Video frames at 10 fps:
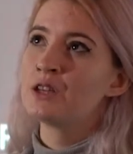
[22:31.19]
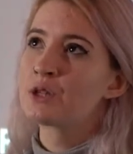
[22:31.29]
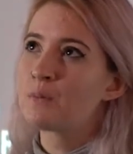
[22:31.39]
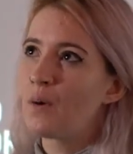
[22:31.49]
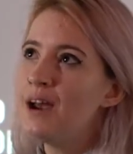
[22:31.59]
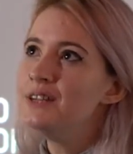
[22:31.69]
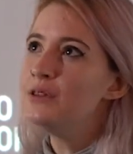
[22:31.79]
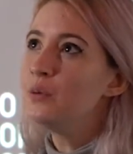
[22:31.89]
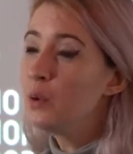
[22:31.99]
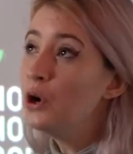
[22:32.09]

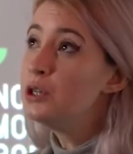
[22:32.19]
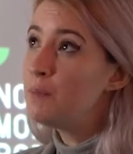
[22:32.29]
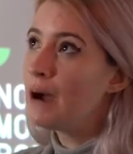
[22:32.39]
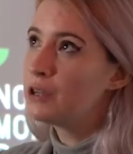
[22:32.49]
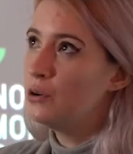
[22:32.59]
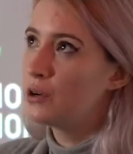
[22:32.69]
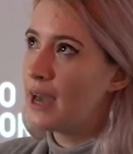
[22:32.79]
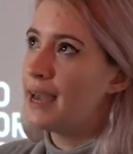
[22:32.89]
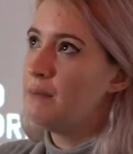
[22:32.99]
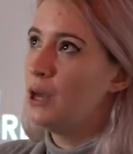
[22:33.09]
spread the word about your
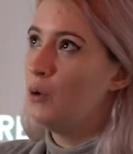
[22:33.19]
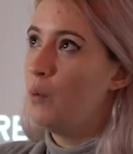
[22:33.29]
game in